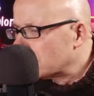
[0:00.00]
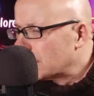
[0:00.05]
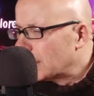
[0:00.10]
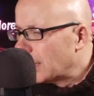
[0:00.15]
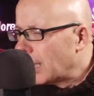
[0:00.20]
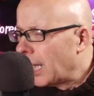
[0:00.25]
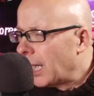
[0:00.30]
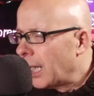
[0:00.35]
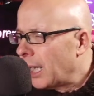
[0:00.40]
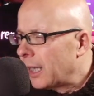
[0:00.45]

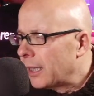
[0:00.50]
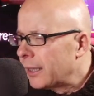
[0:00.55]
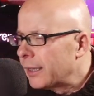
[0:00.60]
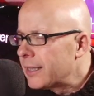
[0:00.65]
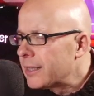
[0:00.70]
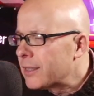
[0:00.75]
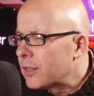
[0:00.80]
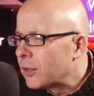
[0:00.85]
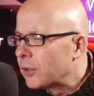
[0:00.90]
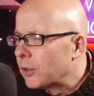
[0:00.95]
Ah,
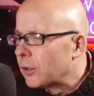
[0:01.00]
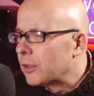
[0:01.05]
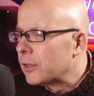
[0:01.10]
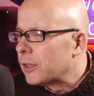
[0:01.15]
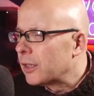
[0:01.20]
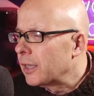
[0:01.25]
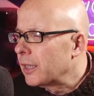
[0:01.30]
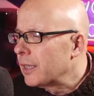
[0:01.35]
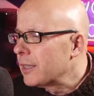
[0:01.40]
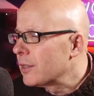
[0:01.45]
here's a good
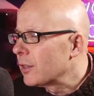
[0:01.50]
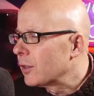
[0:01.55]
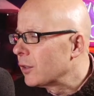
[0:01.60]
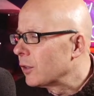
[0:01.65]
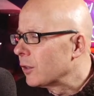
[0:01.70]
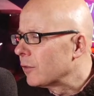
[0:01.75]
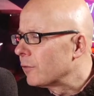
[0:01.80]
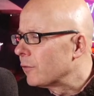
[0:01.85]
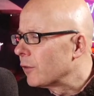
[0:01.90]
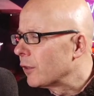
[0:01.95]

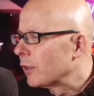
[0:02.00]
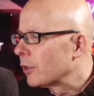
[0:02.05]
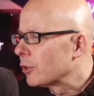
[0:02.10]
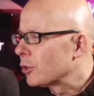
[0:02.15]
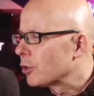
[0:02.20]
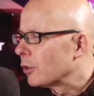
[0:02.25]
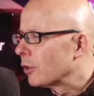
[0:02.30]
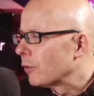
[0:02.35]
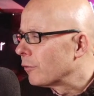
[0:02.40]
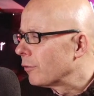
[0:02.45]

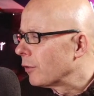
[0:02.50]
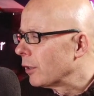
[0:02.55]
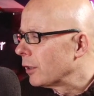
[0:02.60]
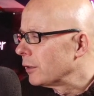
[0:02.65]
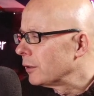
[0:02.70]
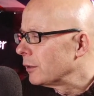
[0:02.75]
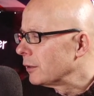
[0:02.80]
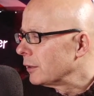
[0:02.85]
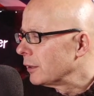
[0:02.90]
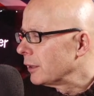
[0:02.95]
version of
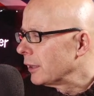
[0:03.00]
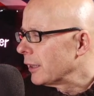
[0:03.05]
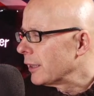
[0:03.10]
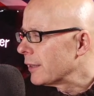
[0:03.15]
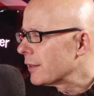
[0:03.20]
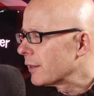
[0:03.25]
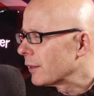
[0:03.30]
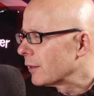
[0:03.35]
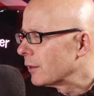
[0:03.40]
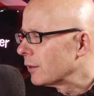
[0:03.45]
one.
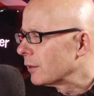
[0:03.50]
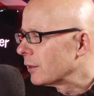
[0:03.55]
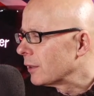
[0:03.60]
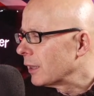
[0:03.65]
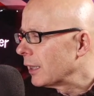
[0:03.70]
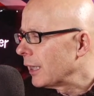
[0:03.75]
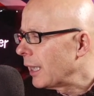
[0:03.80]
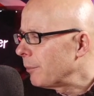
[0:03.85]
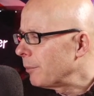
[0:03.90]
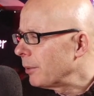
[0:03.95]
Here's a good
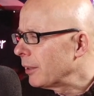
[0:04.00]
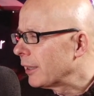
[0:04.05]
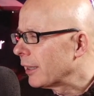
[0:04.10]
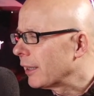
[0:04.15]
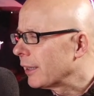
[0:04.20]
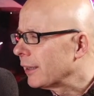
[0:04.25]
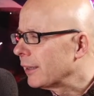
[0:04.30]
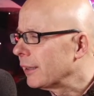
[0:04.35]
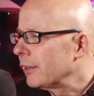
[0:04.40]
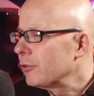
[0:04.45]

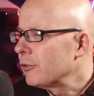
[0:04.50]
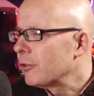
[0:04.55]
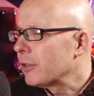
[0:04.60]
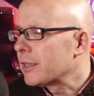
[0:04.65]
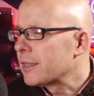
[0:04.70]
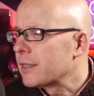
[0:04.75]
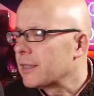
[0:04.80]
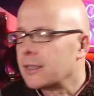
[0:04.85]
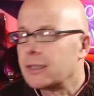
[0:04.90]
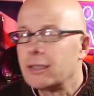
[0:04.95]
Clappergate.
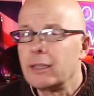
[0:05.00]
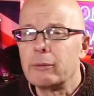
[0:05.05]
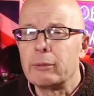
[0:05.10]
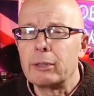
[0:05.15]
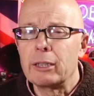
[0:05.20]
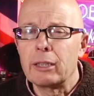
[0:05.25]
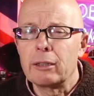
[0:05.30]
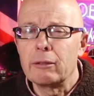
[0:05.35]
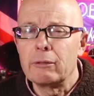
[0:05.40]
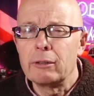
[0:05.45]
Interesting. Here we
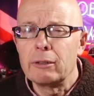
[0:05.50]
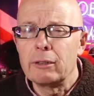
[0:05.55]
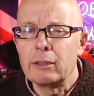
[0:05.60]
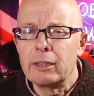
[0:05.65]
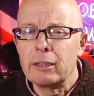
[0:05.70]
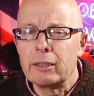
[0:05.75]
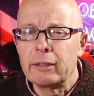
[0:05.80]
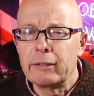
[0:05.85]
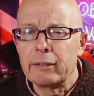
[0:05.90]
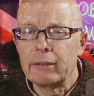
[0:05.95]
go. Look at this.